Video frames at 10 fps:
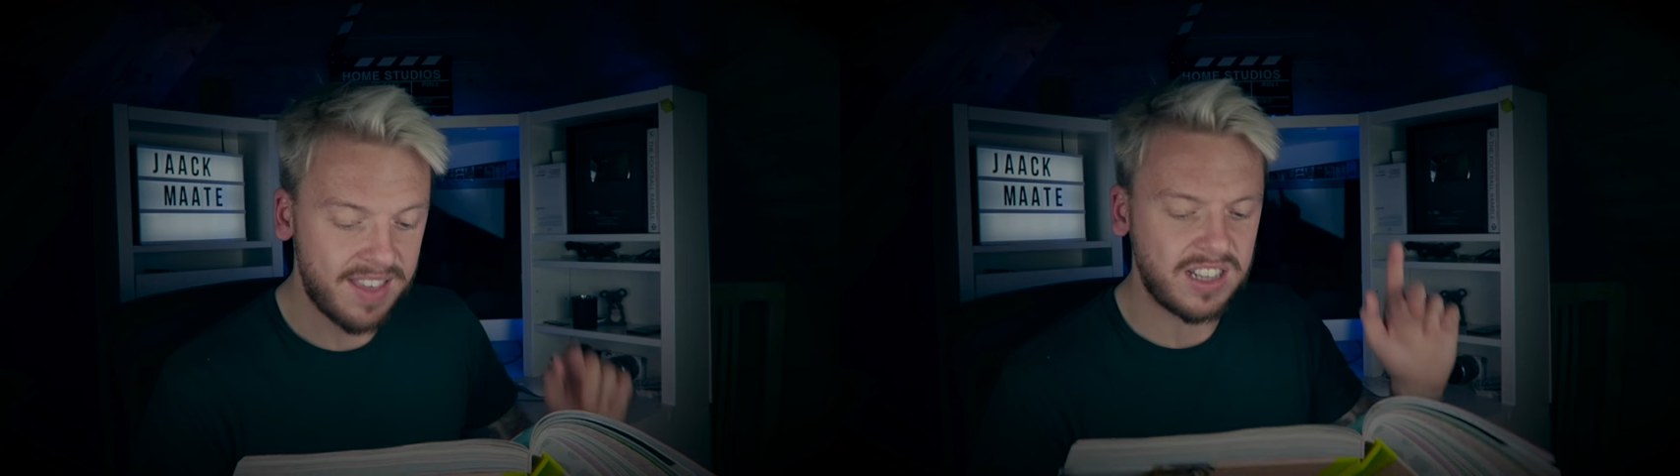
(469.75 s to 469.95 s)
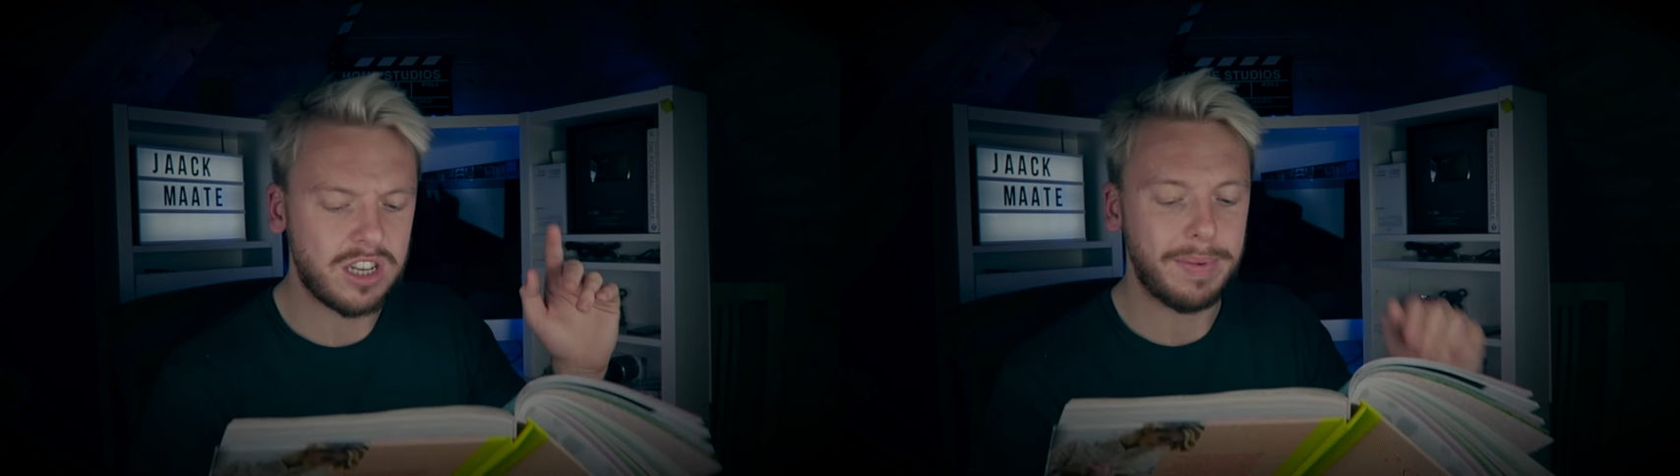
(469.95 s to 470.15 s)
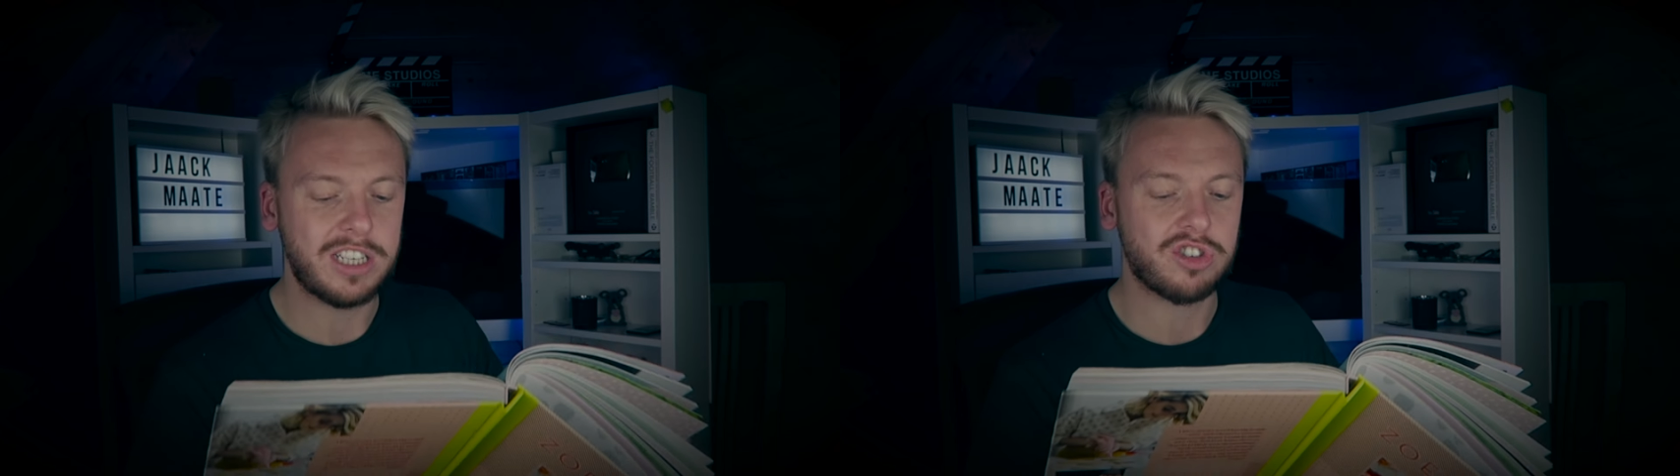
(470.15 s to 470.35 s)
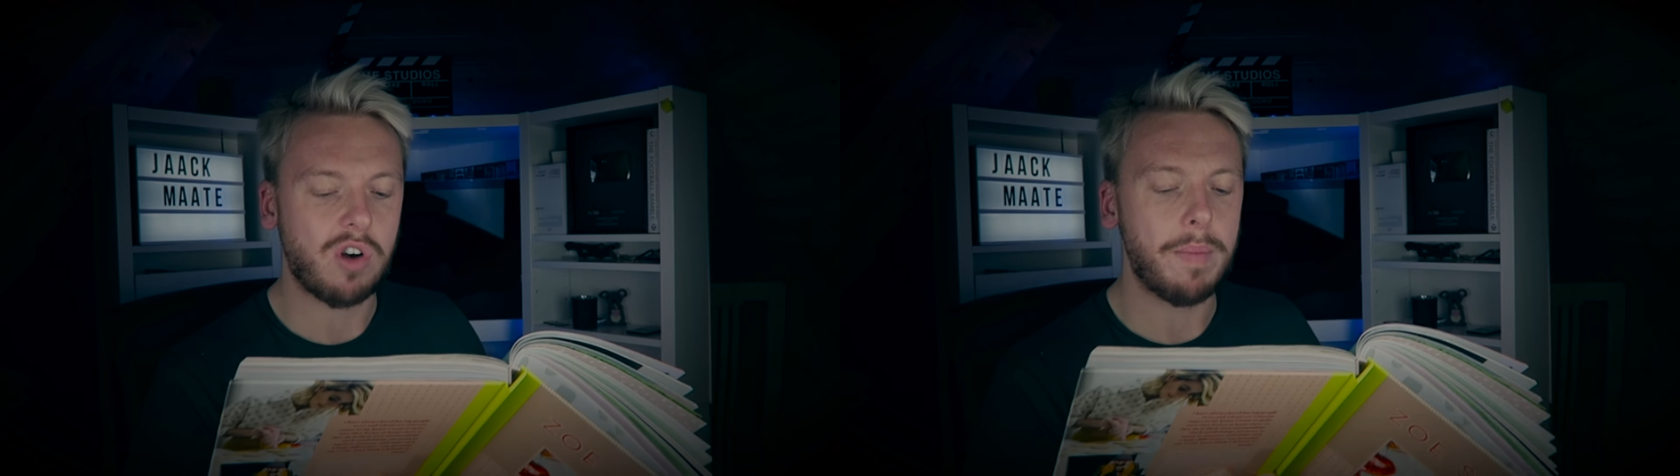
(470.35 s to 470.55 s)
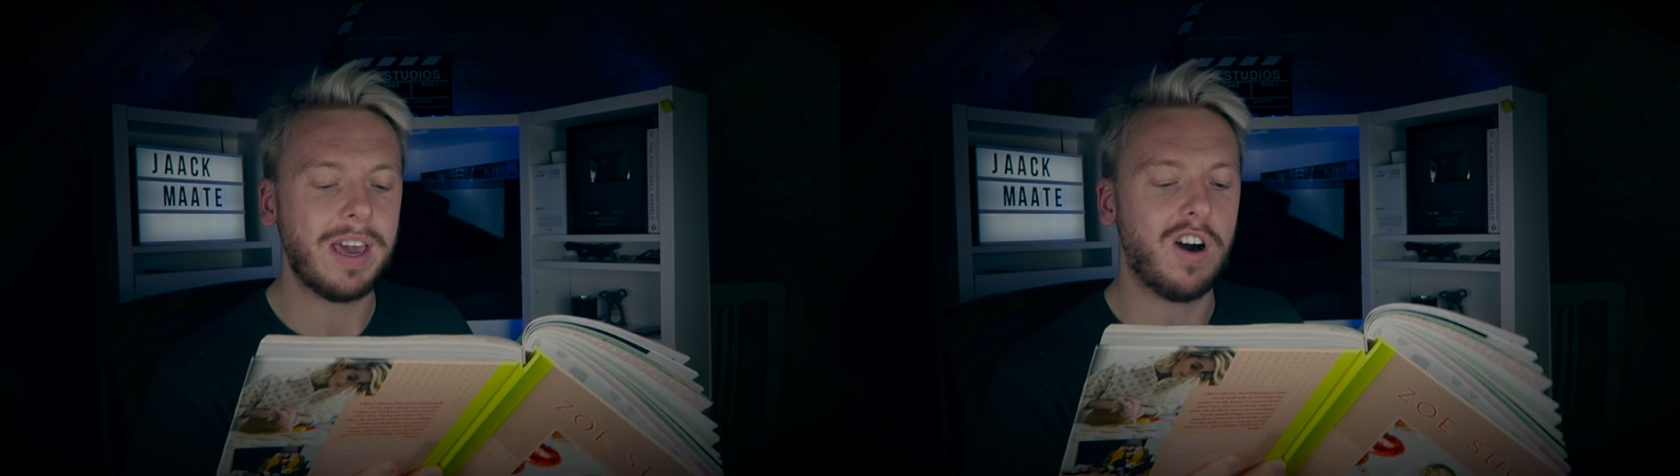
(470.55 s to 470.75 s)
than to be
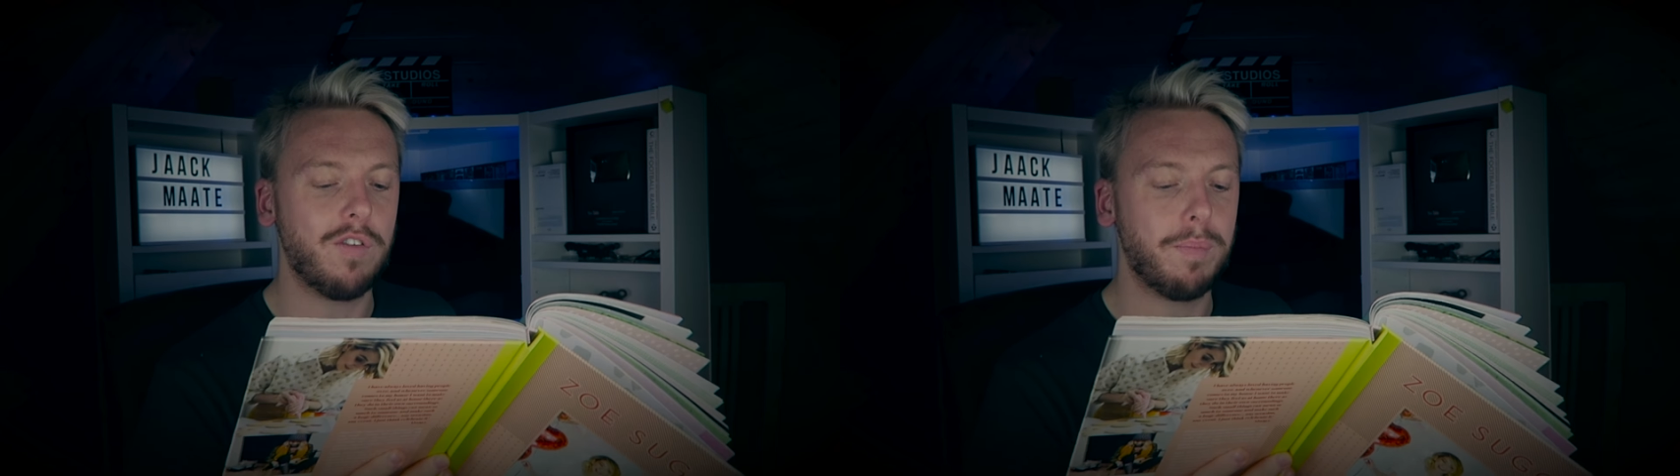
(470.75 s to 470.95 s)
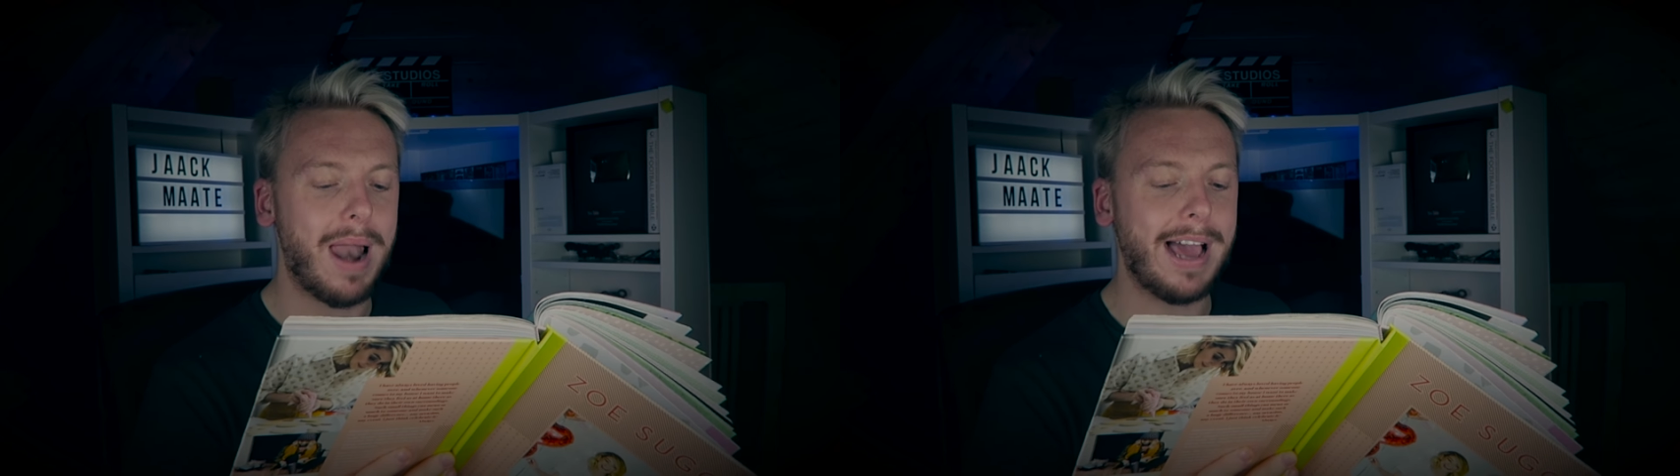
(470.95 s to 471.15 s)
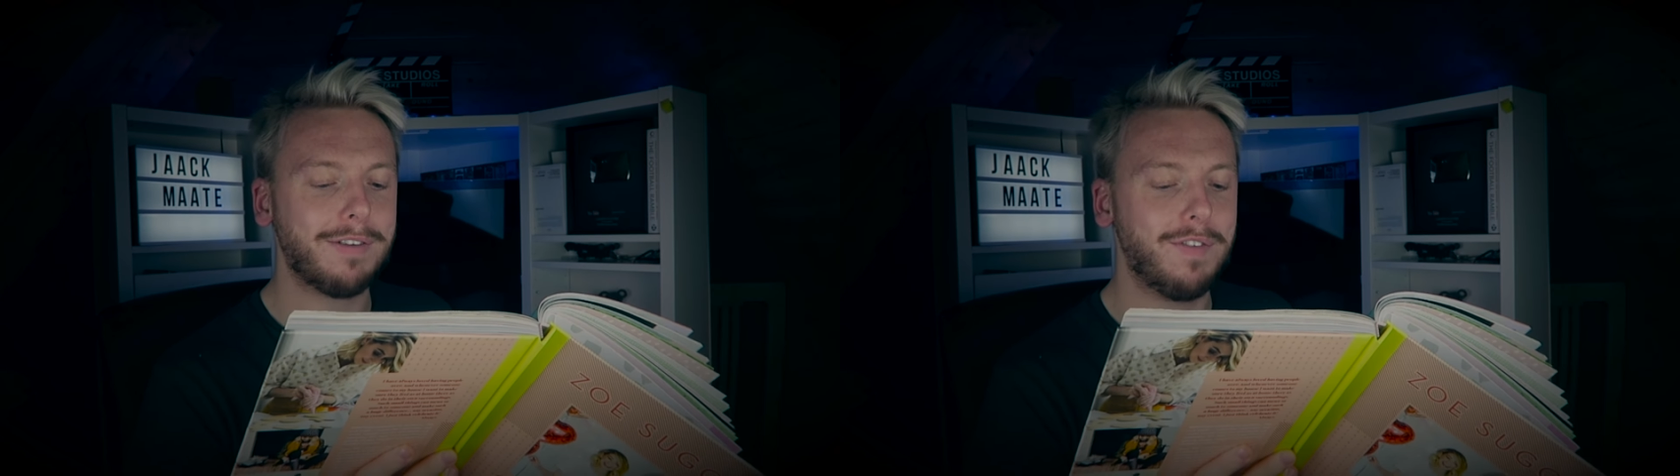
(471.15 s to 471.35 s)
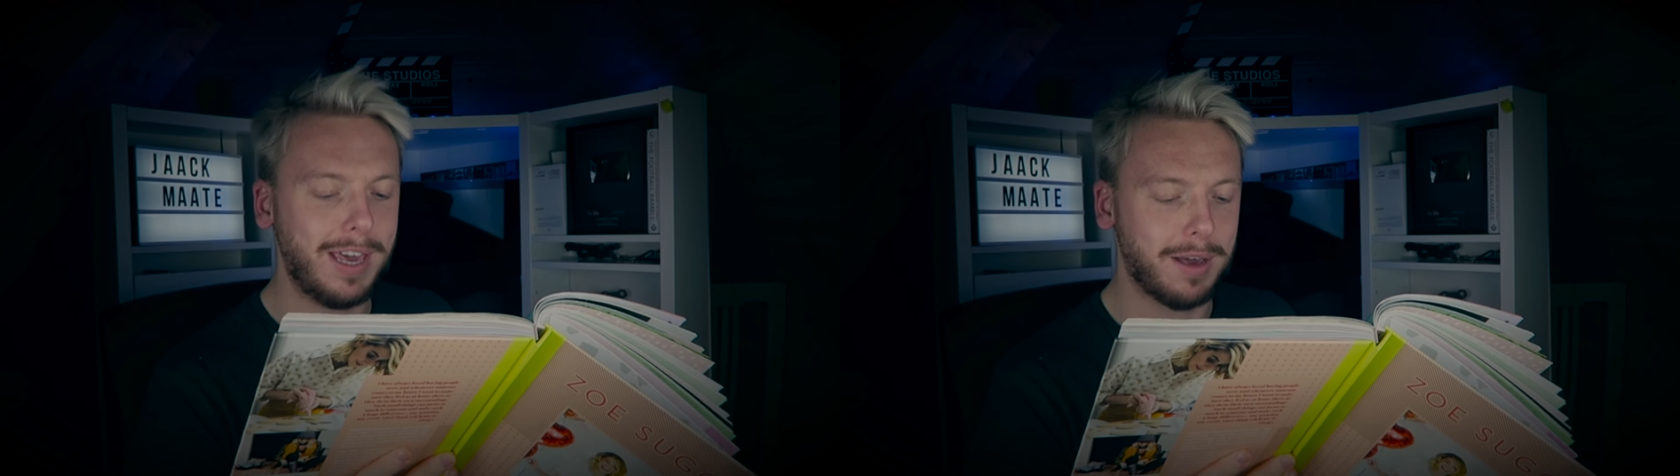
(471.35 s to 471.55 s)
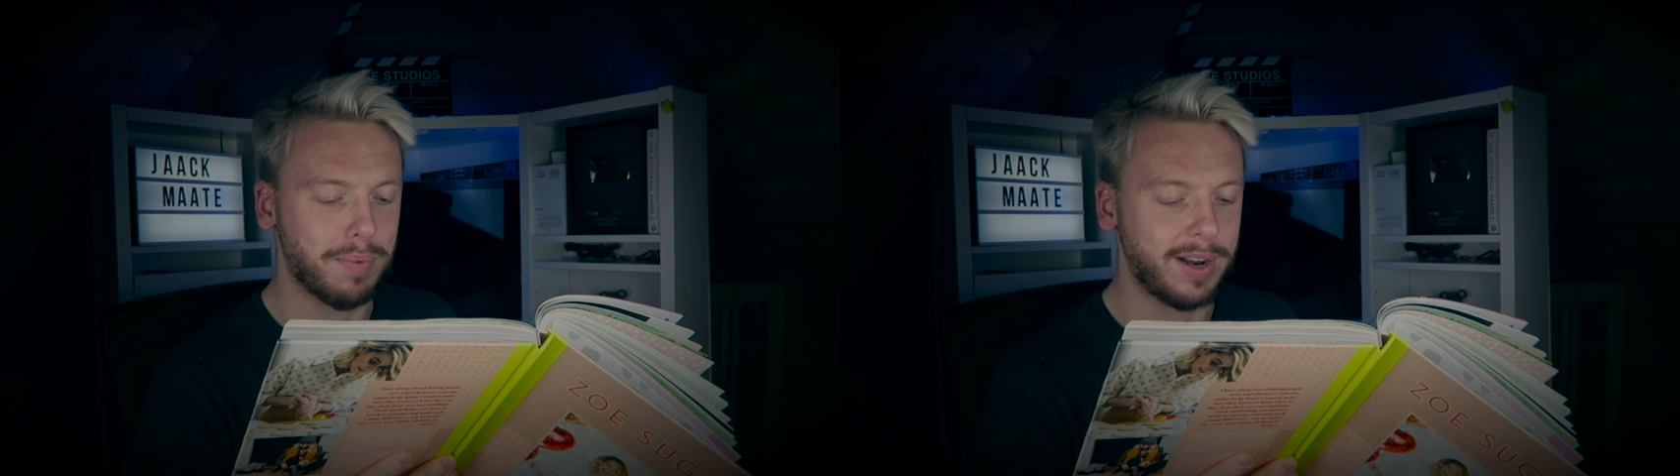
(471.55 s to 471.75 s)
scrubbing off black
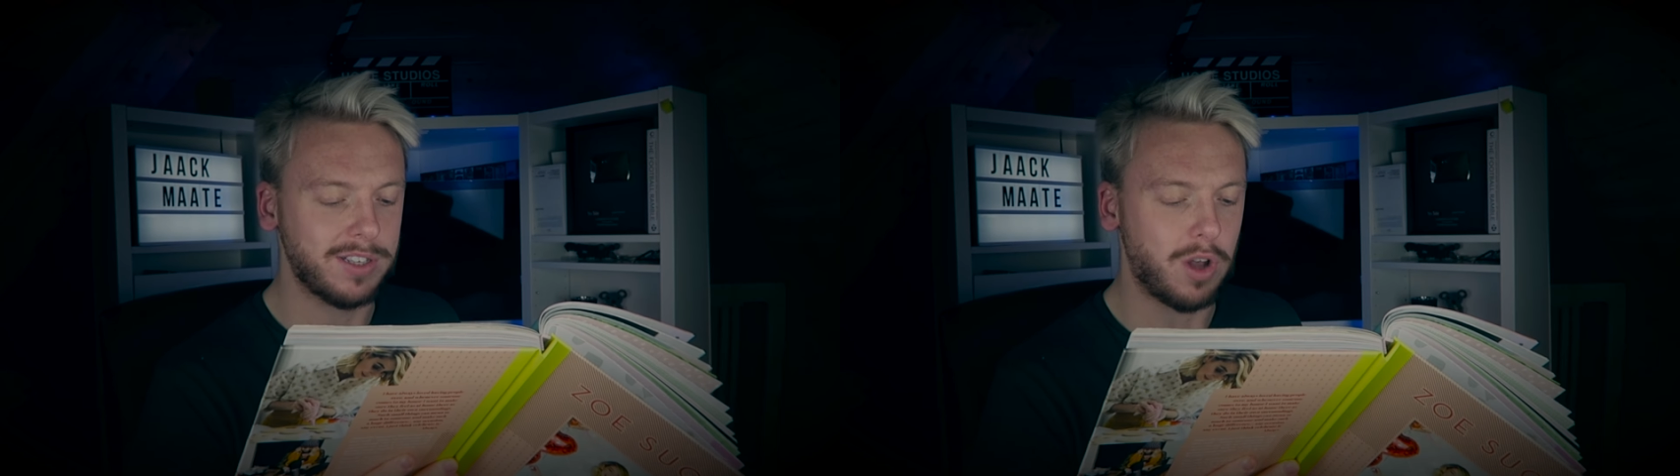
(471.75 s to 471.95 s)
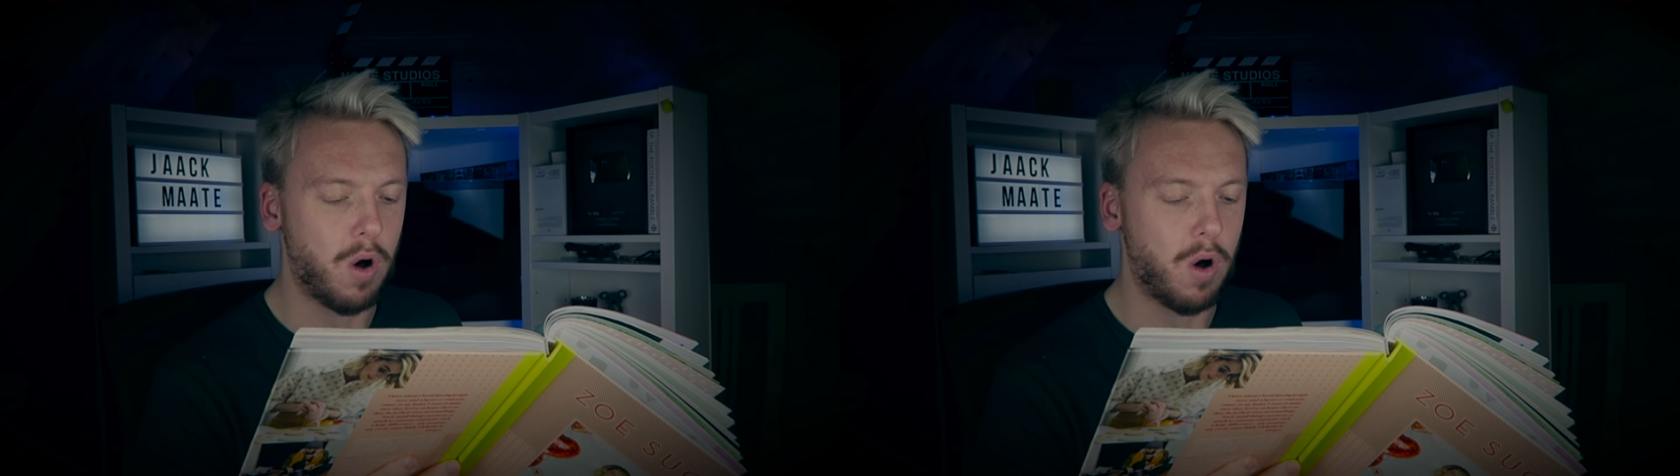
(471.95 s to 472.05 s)
fingerprints